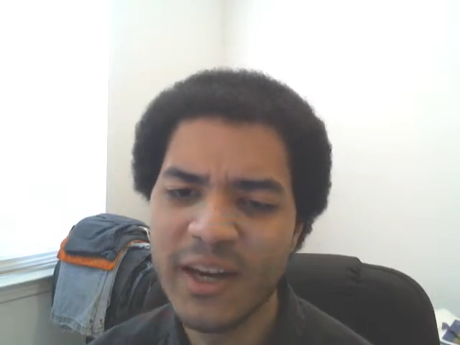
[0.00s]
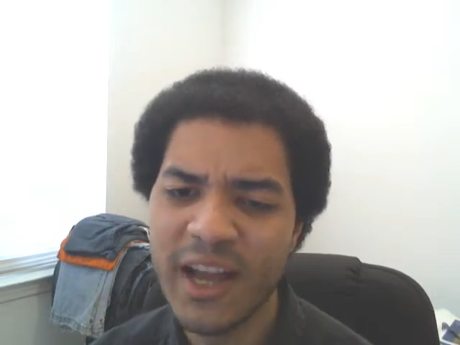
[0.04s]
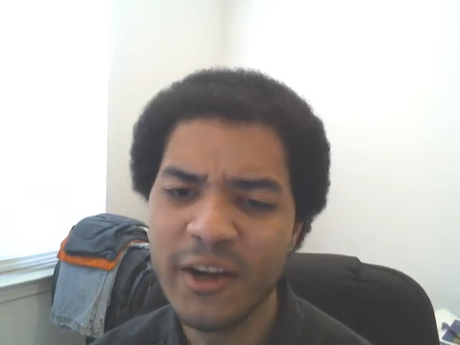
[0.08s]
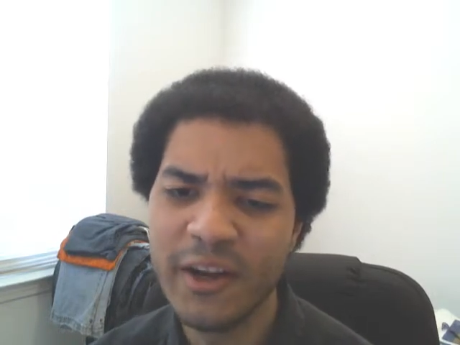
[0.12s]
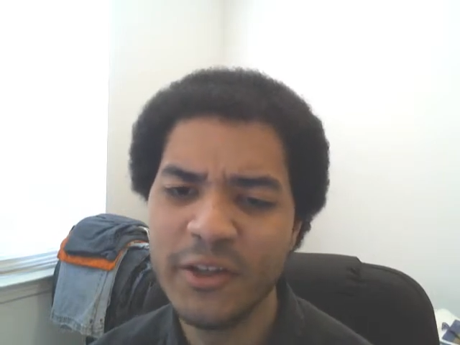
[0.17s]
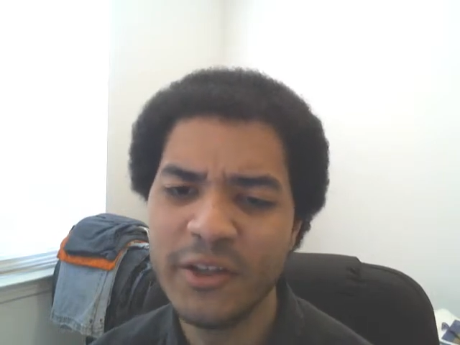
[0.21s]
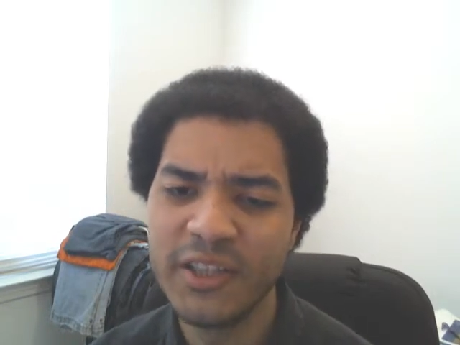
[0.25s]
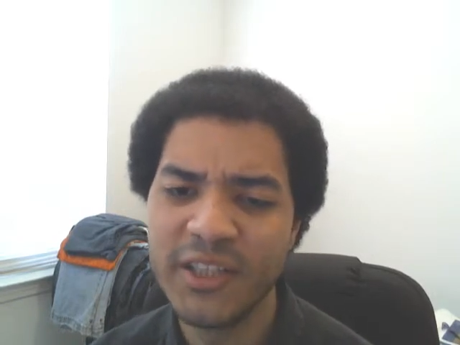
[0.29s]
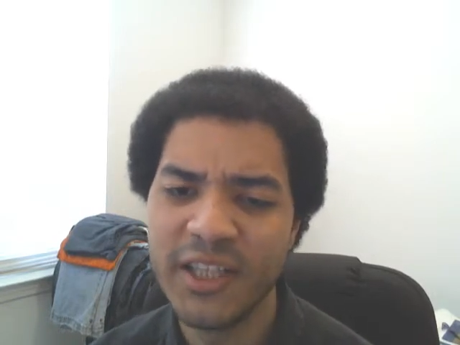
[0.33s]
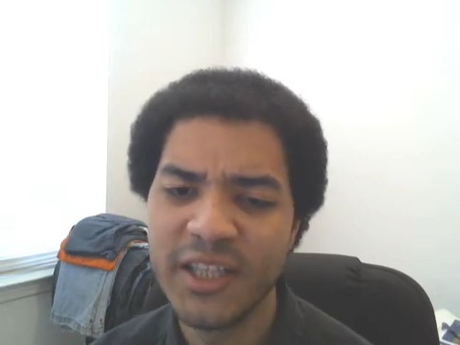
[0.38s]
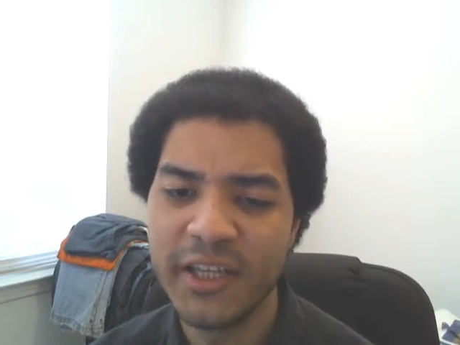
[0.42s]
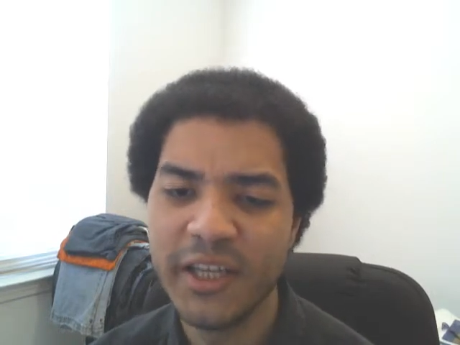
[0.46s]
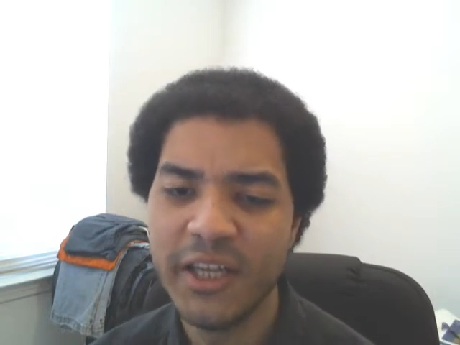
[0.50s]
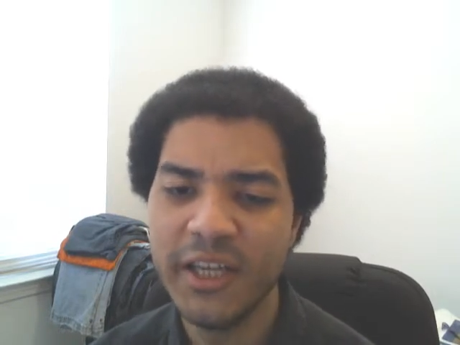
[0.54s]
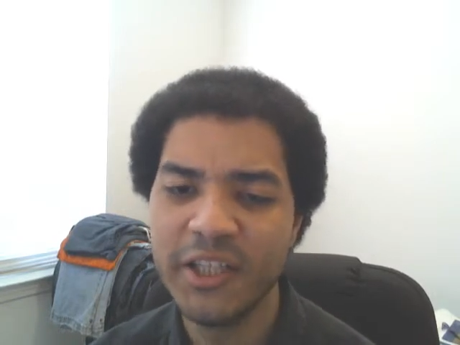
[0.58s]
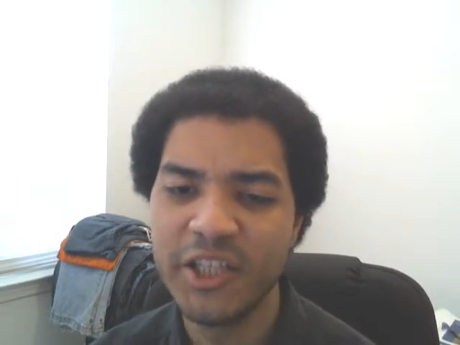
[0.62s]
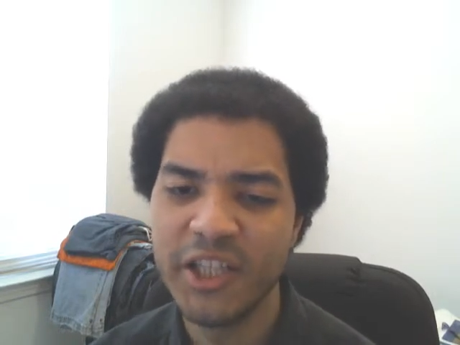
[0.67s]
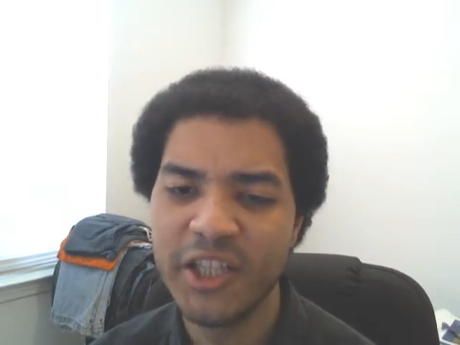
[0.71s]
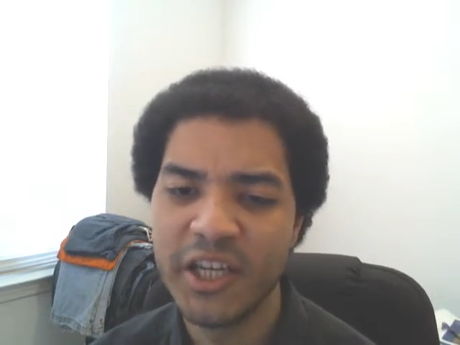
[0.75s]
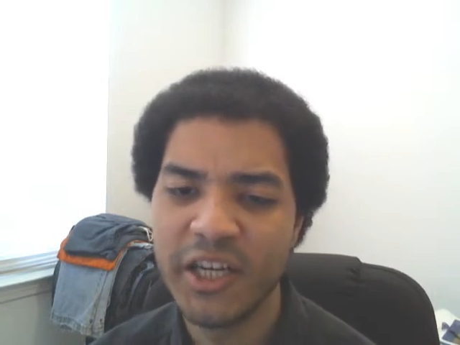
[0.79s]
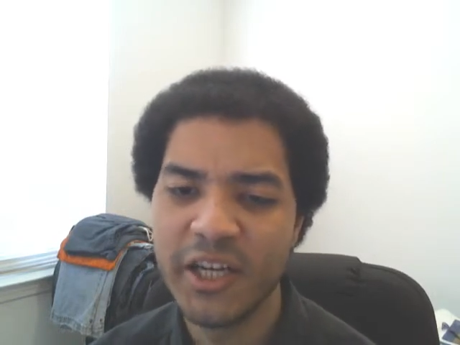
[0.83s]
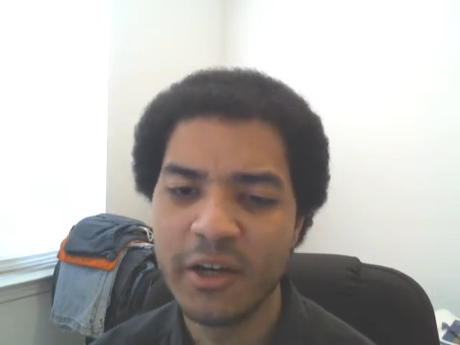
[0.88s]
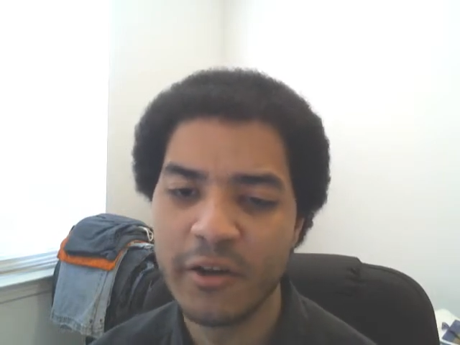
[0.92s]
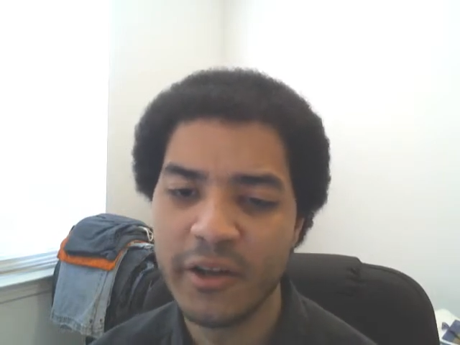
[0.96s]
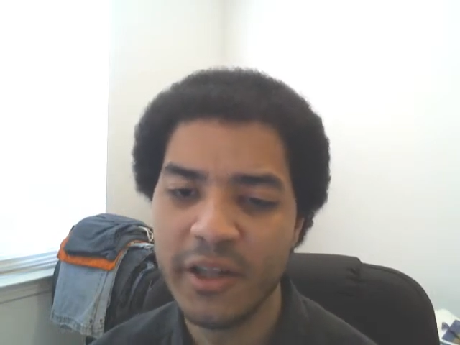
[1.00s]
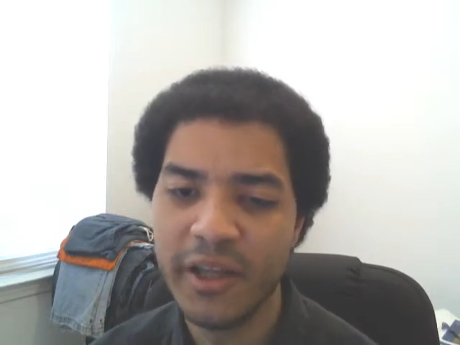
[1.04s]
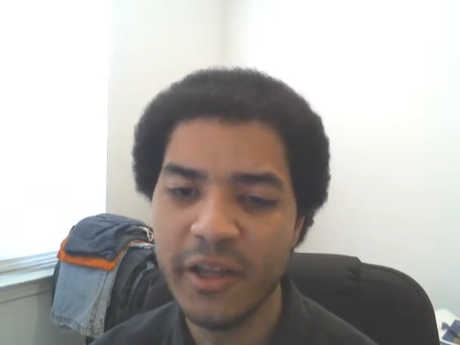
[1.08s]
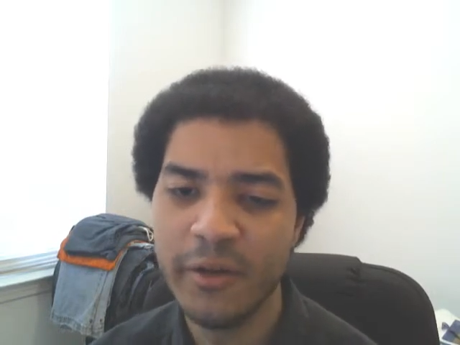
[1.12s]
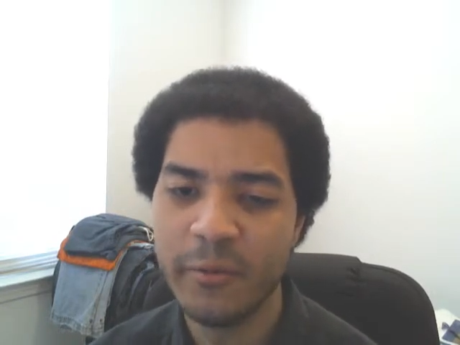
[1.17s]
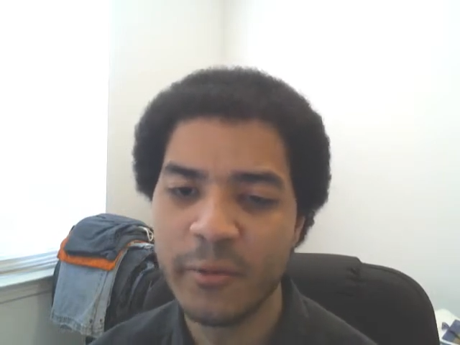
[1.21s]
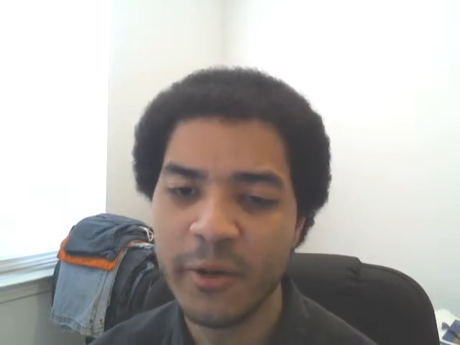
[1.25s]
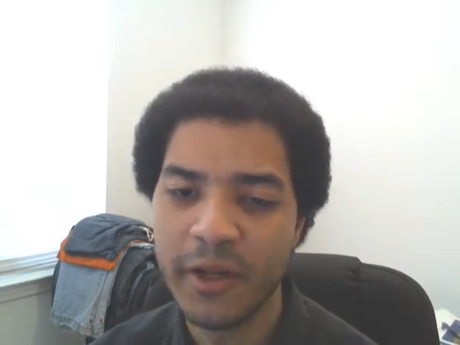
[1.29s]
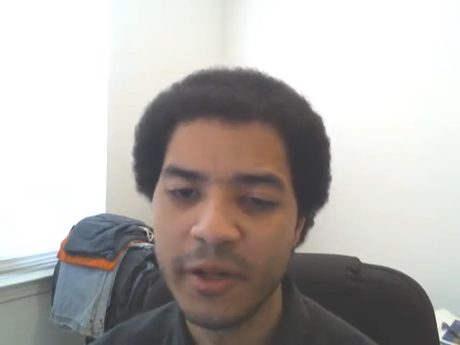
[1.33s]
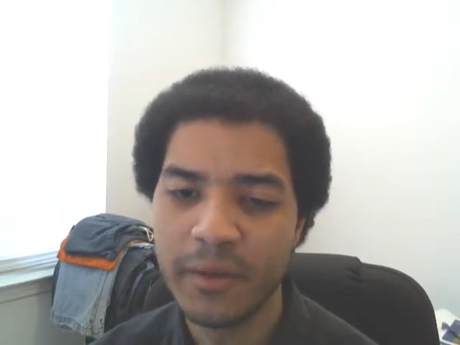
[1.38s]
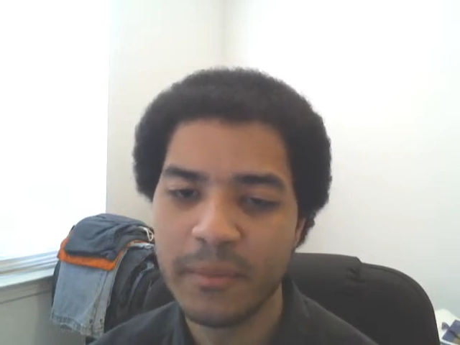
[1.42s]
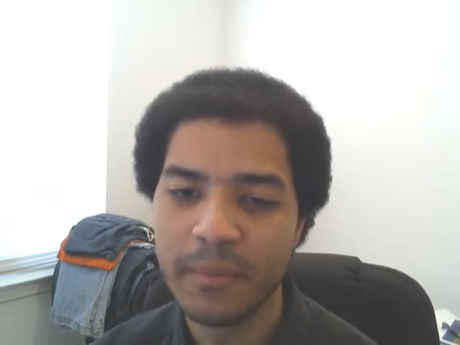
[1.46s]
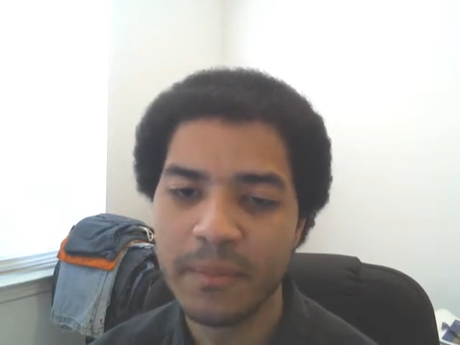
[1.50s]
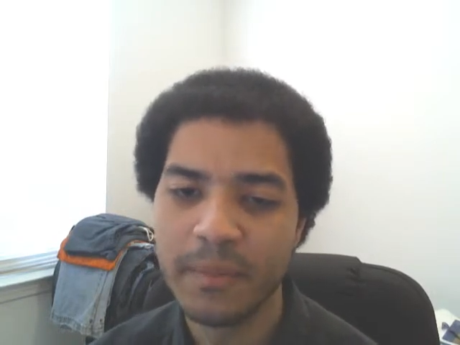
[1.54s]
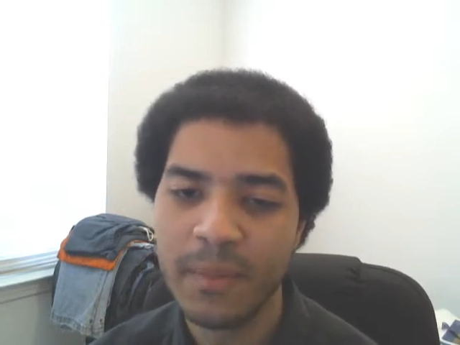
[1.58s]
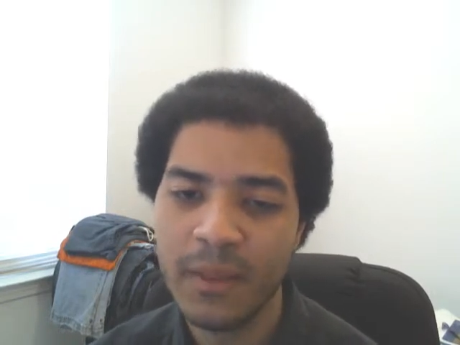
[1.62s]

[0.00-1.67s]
how do you say keychain or keyring?